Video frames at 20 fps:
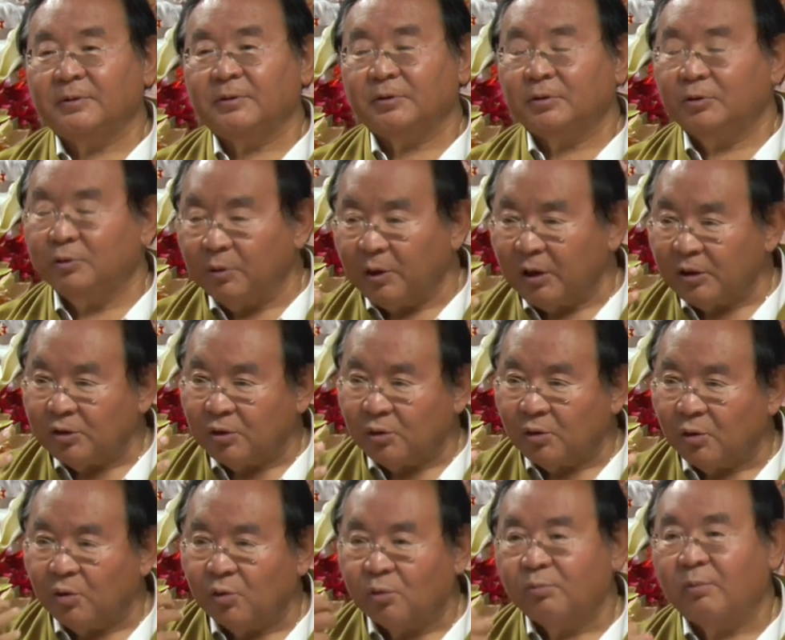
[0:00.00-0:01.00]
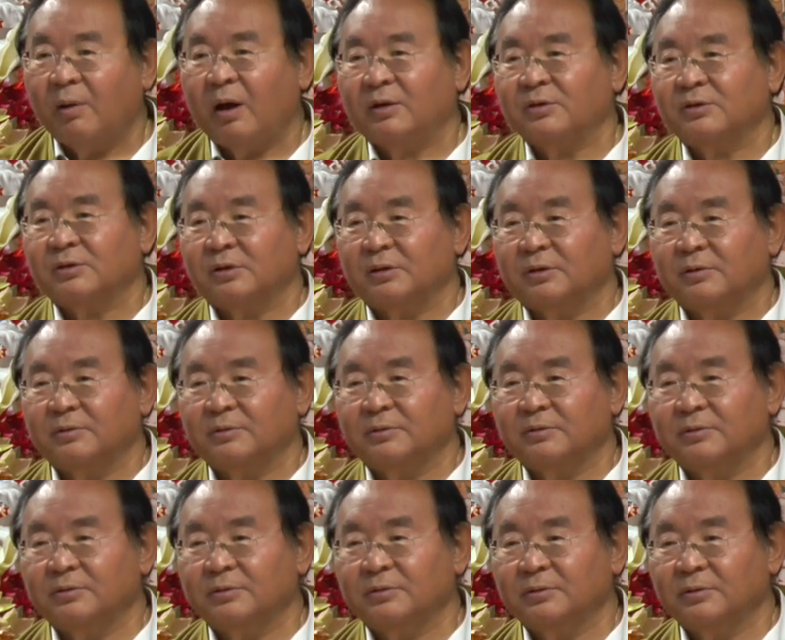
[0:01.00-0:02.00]
You are your own master.
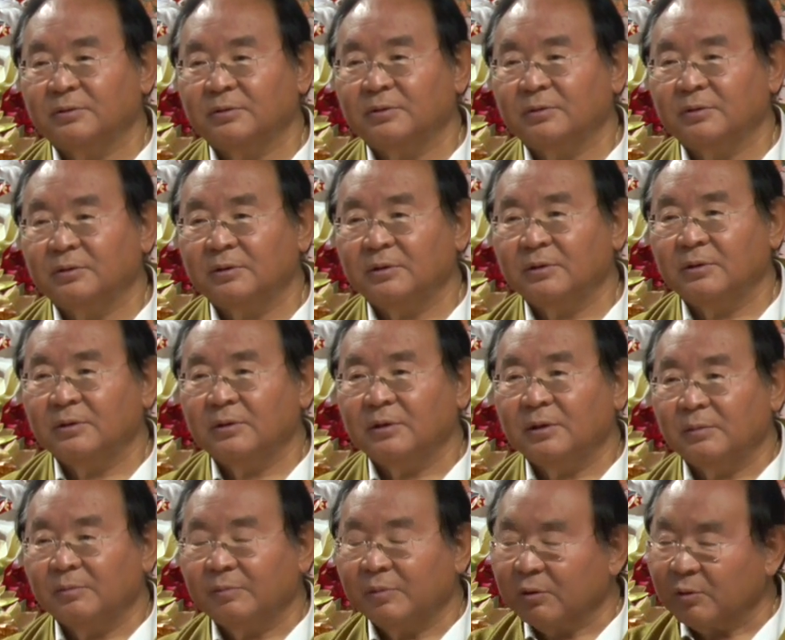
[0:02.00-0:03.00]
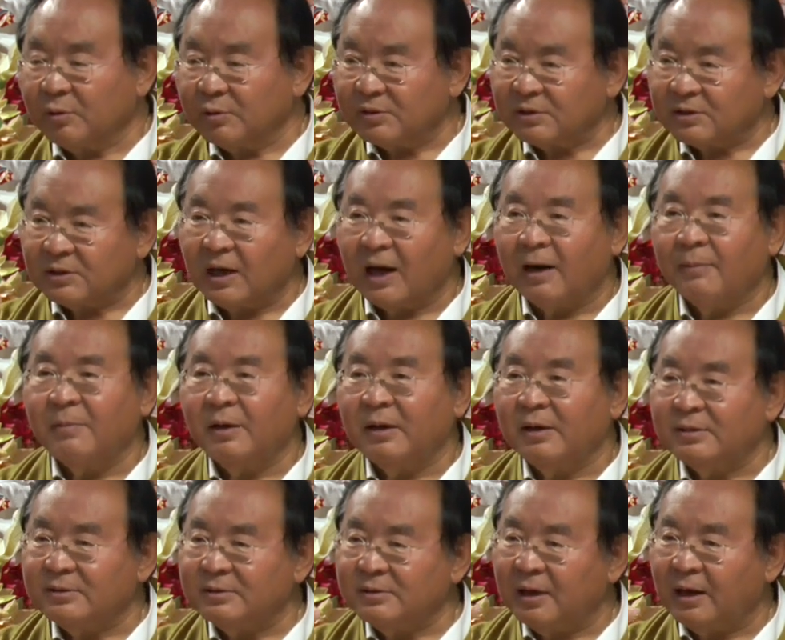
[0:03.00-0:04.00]
Because karma
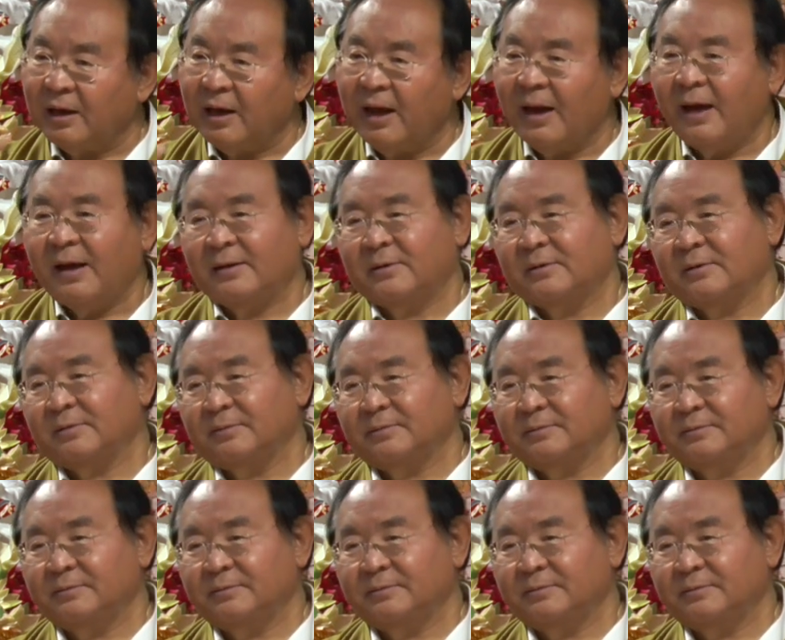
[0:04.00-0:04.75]
is in the hand.